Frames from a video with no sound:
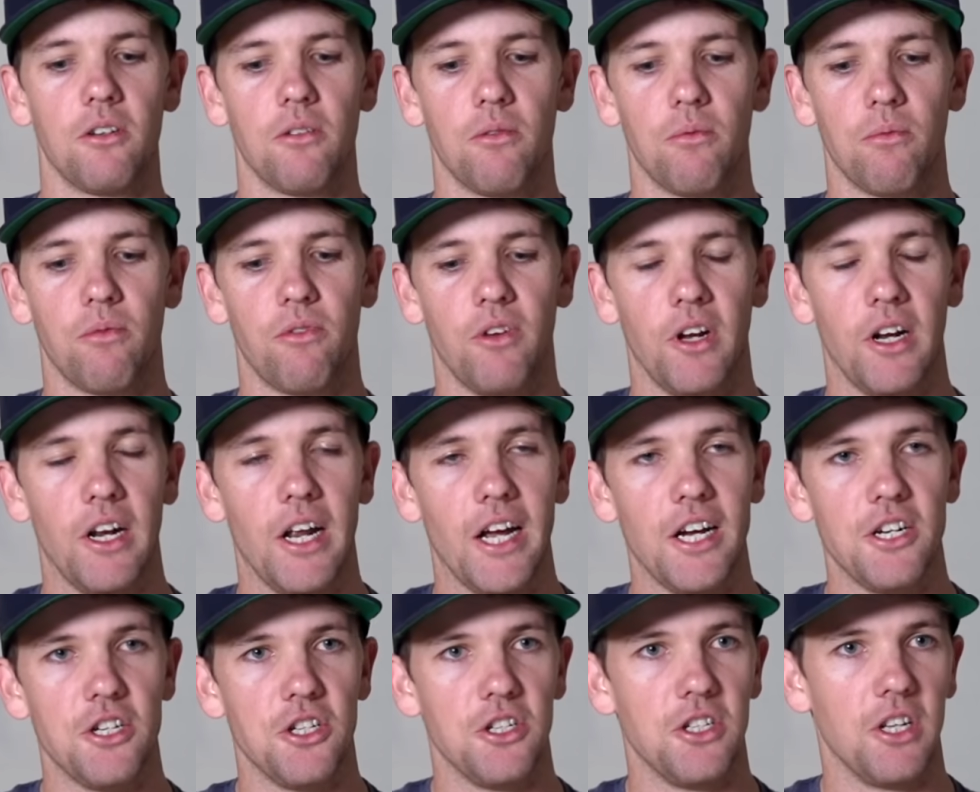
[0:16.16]

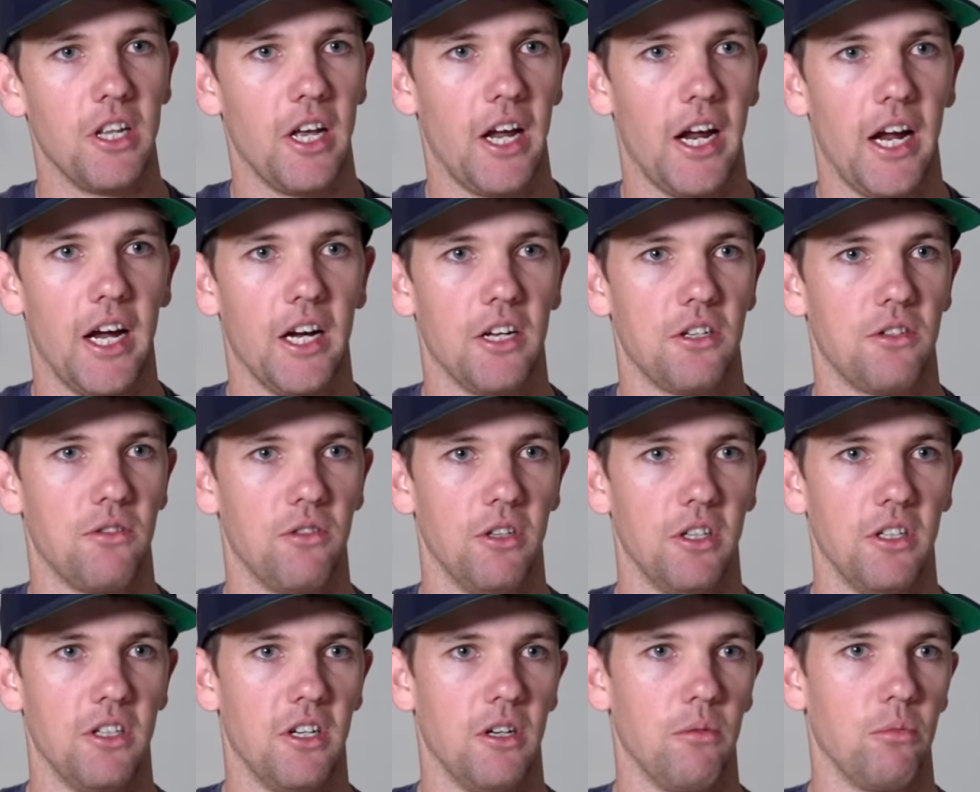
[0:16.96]
foundation to the house, for
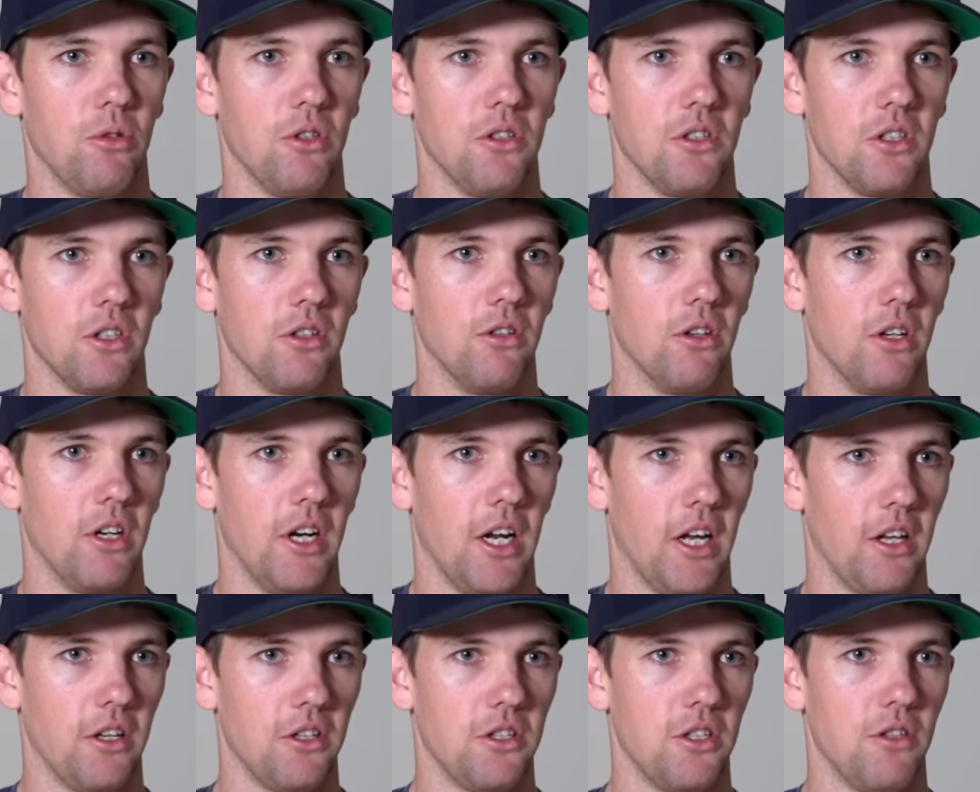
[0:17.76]
example, is a good
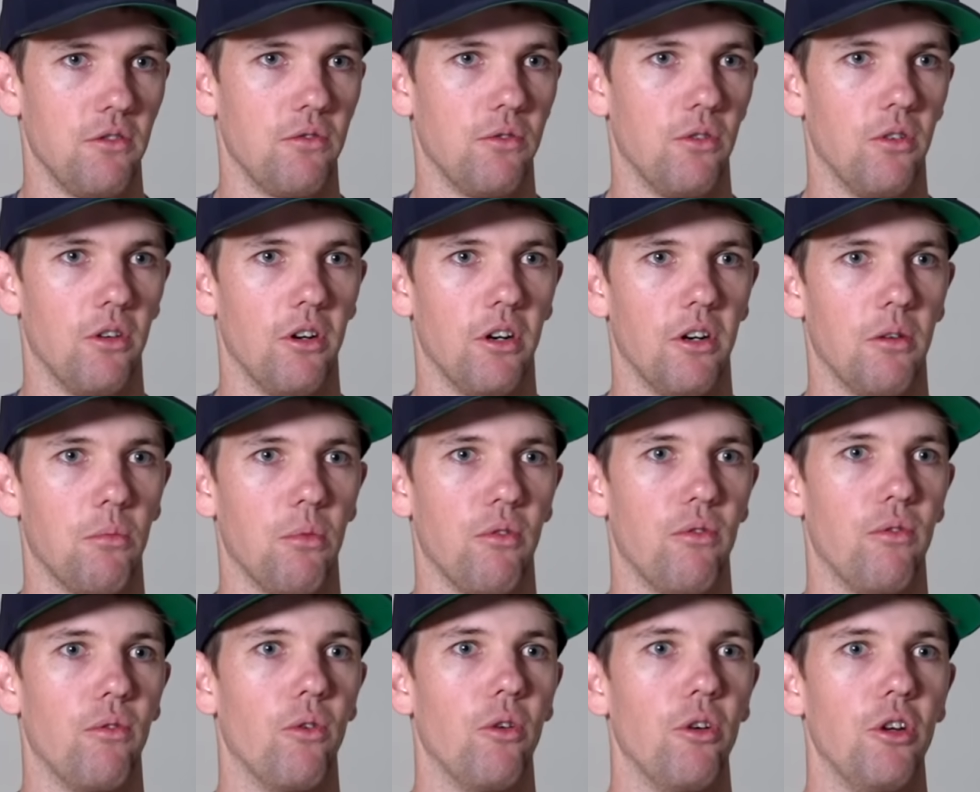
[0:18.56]
analogy for it
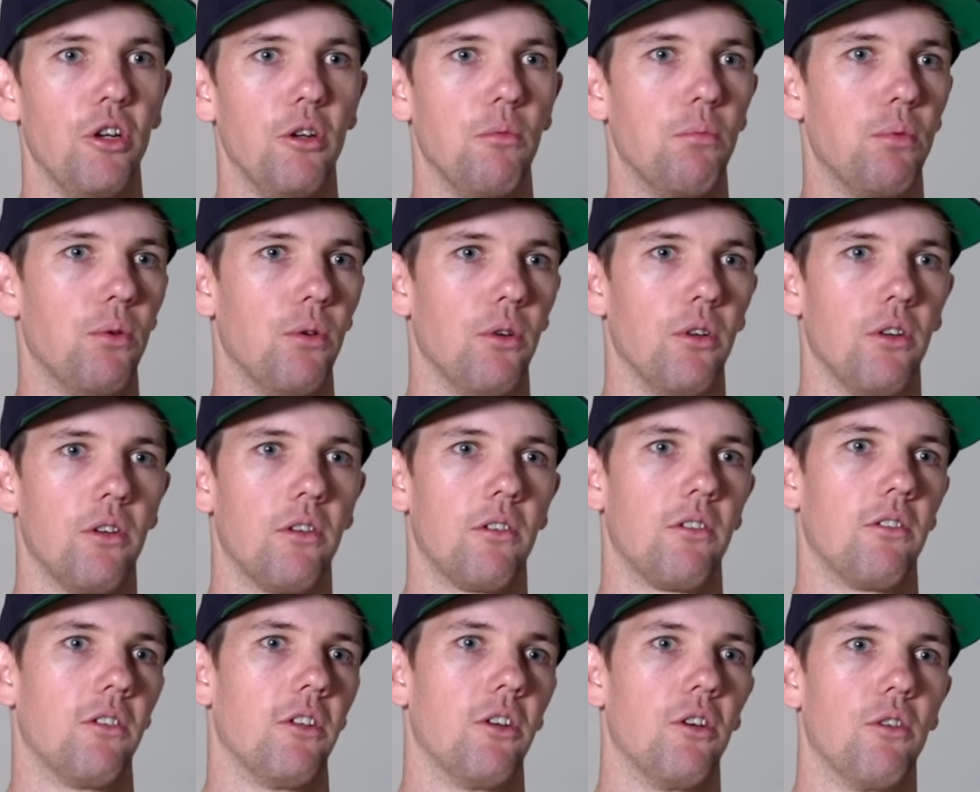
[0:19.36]
before you put
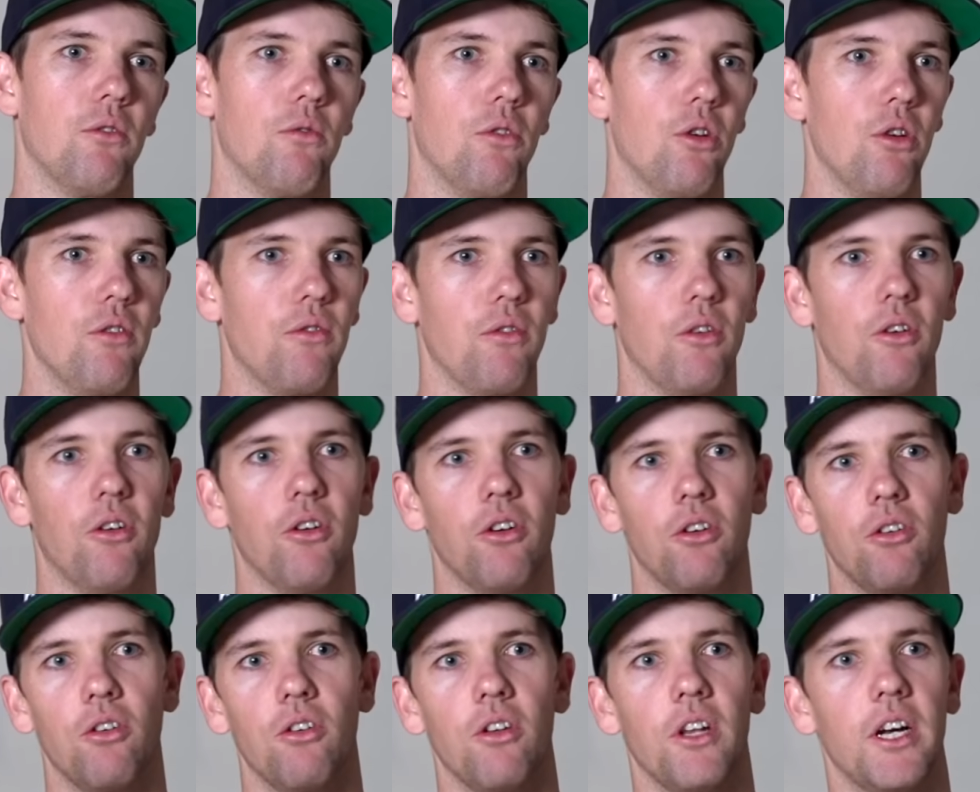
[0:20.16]
the roof on
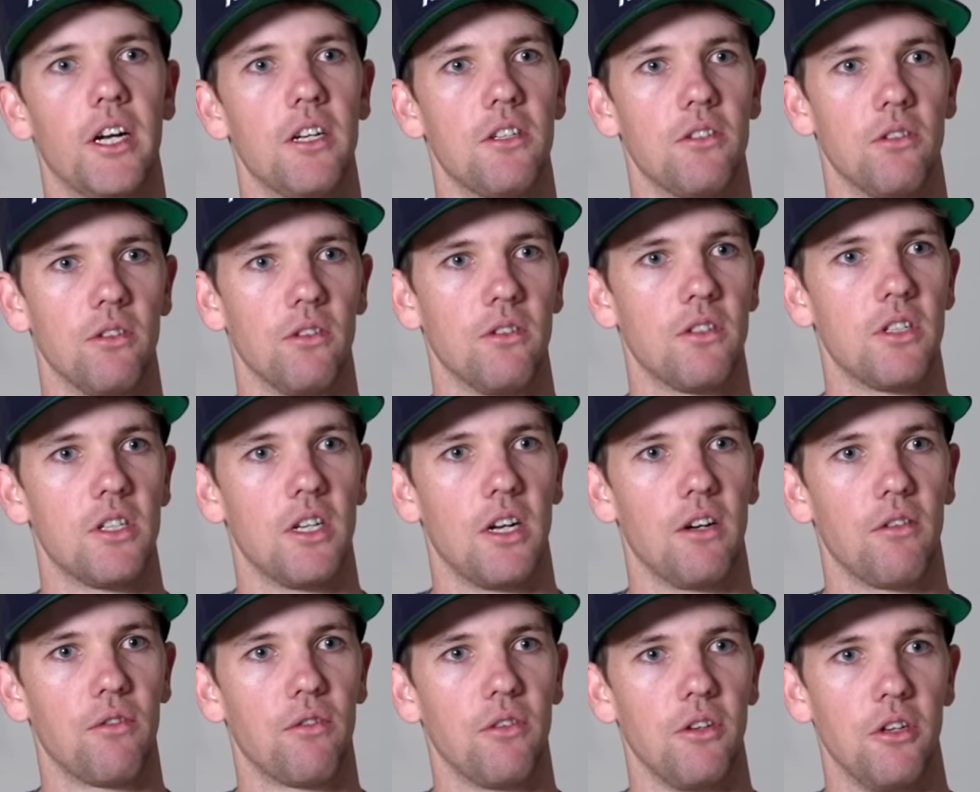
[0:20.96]
and all that sort of
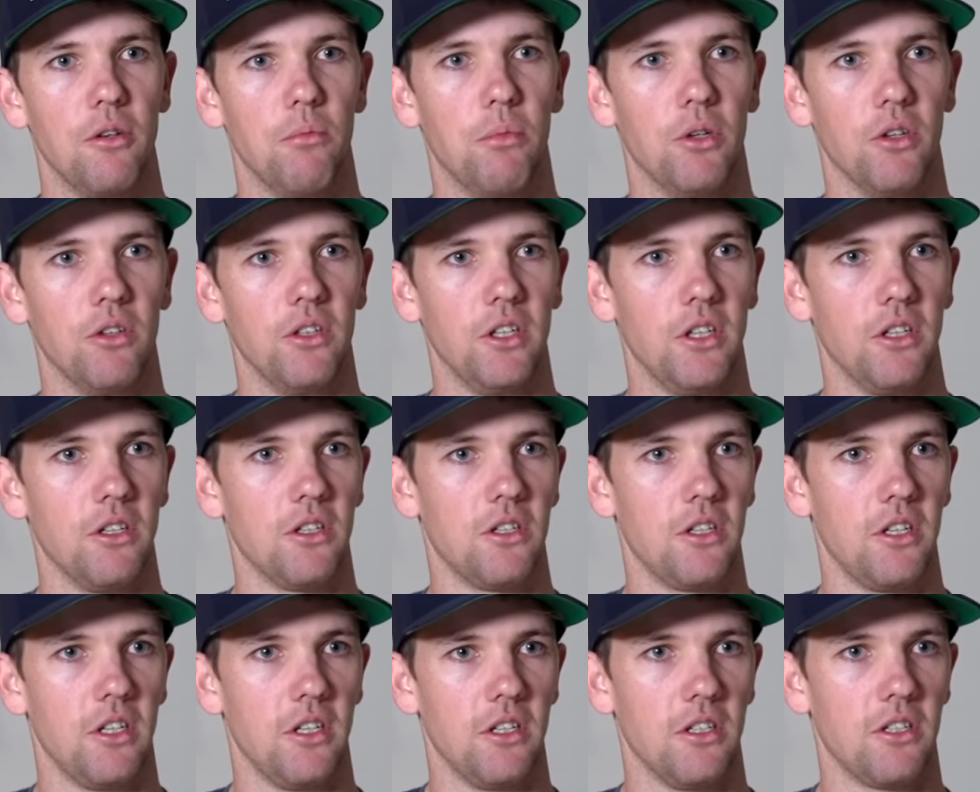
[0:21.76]
stuff and you build the
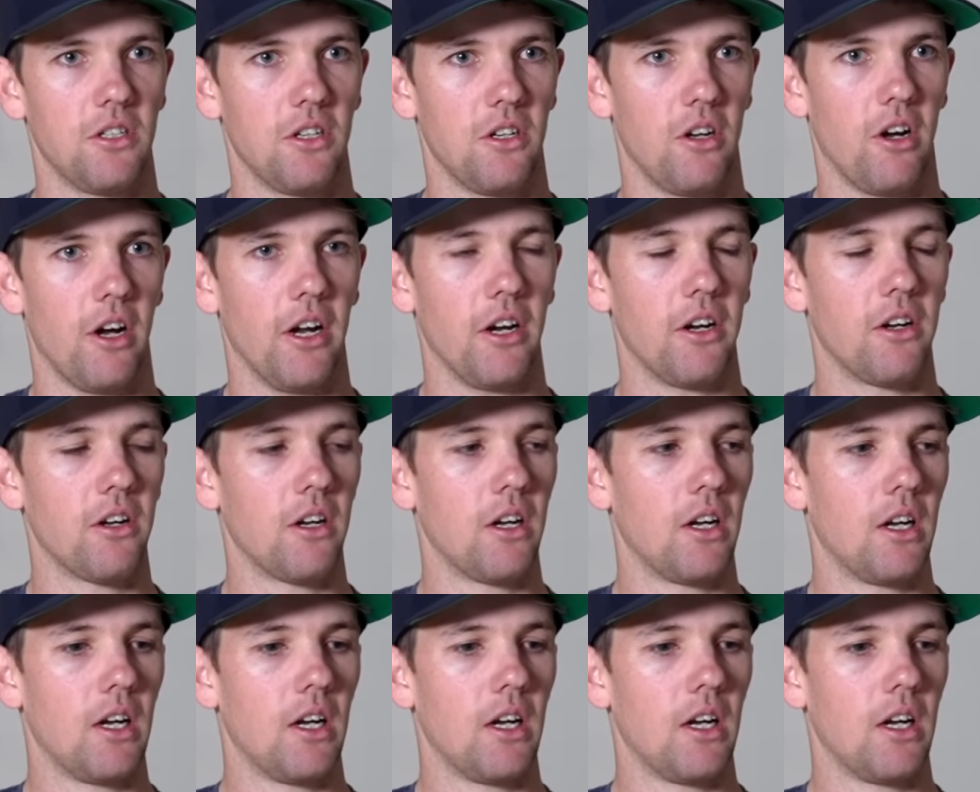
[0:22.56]
inside.